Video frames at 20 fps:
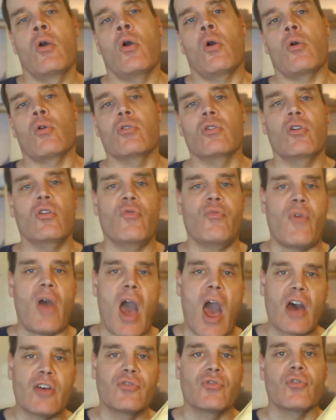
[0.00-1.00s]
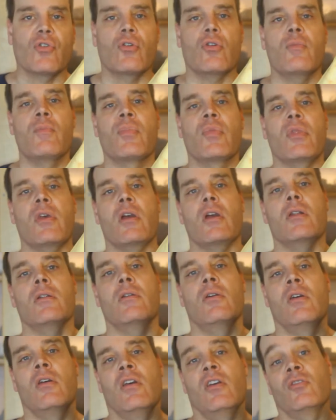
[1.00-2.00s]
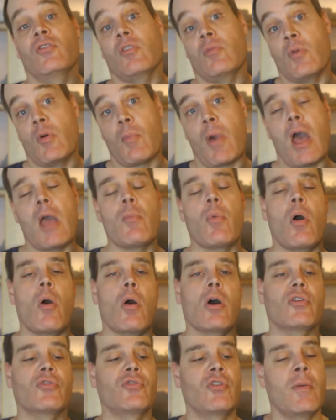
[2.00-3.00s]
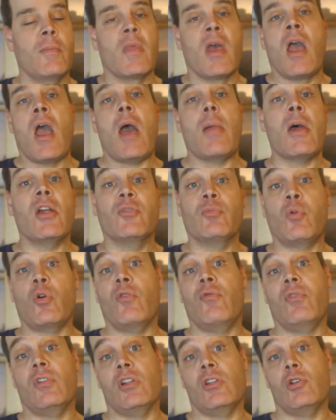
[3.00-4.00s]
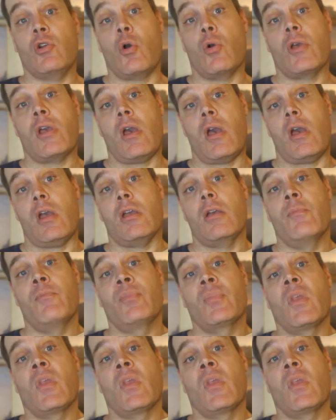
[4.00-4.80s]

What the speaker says: or a little faster than some of my boas. And that's perfectly okay.